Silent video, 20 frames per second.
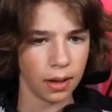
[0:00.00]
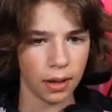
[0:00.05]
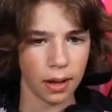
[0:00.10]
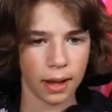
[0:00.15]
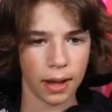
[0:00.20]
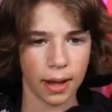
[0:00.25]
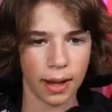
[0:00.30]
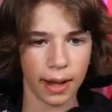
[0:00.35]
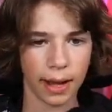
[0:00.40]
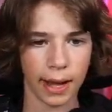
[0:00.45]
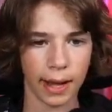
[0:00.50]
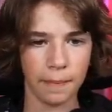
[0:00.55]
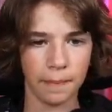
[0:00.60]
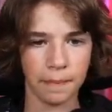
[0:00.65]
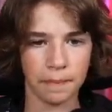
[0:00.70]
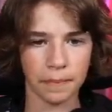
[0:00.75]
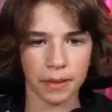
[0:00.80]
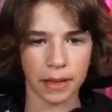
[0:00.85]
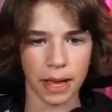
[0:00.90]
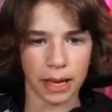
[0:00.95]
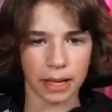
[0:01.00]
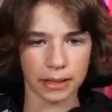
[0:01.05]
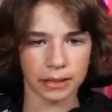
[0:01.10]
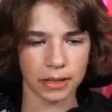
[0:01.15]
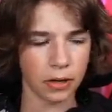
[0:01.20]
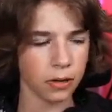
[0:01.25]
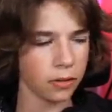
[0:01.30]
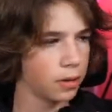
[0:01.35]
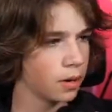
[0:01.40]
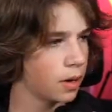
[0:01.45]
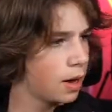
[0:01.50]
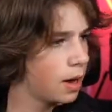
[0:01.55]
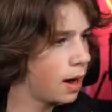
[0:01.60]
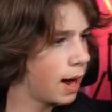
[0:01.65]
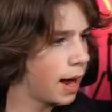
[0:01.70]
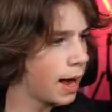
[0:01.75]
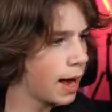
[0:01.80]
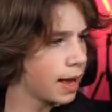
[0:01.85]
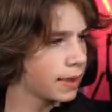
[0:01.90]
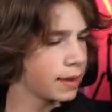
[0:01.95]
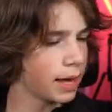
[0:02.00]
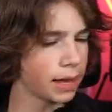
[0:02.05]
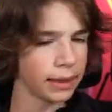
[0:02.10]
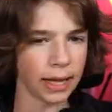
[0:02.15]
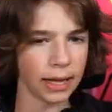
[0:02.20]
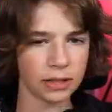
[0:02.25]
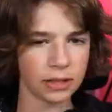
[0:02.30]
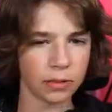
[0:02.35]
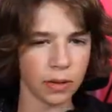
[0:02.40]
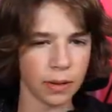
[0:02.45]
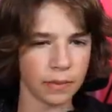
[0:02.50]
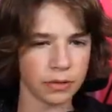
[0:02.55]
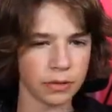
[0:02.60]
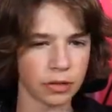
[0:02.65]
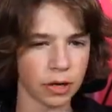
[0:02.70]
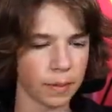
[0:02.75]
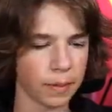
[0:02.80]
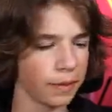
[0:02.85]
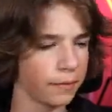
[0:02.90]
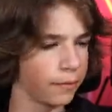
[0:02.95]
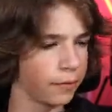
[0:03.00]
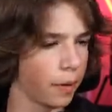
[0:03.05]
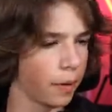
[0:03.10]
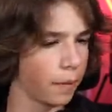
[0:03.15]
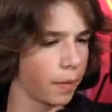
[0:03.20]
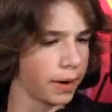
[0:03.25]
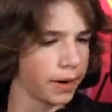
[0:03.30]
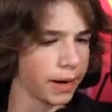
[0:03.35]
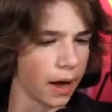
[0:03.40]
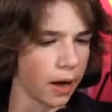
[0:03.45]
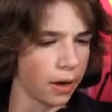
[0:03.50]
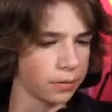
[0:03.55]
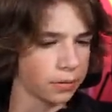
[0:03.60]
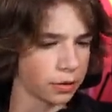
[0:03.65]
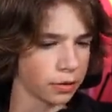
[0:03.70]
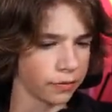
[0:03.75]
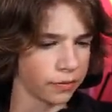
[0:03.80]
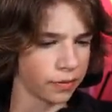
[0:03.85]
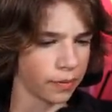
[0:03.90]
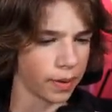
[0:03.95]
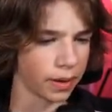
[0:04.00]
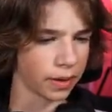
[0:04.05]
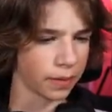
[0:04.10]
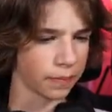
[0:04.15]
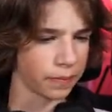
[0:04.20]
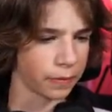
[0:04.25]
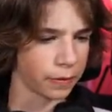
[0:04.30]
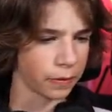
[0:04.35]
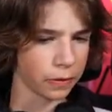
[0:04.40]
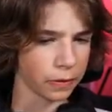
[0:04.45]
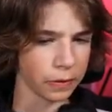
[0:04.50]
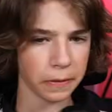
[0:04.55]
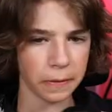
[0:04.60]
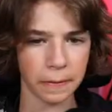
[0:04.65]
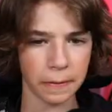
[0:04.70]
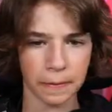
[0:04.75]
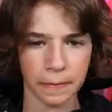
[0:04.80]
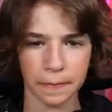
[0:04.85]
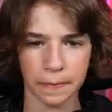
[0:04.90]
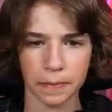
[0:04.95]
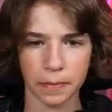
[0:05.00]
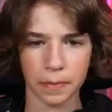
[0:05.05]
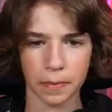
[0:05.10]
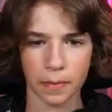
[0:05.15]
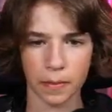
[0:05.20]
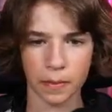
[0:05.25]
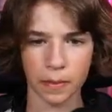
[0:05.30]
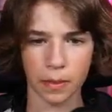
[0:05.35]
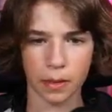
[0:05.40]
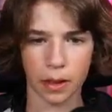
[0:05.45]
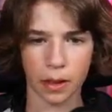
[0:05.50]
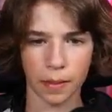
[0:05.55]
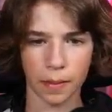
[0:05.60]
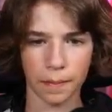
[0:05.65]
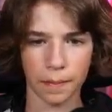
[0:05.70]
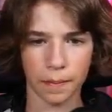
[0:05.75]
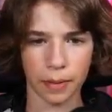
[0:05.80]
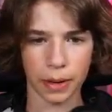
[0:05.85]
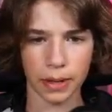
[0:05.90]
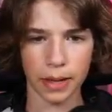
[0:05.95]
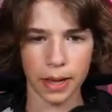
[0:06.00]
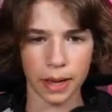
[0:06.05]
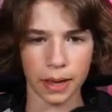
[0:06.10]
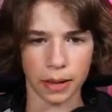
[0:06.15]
Um, yeah, so, I, that, that's what I'm shooting from right now. I'm from my computer. But, yeah.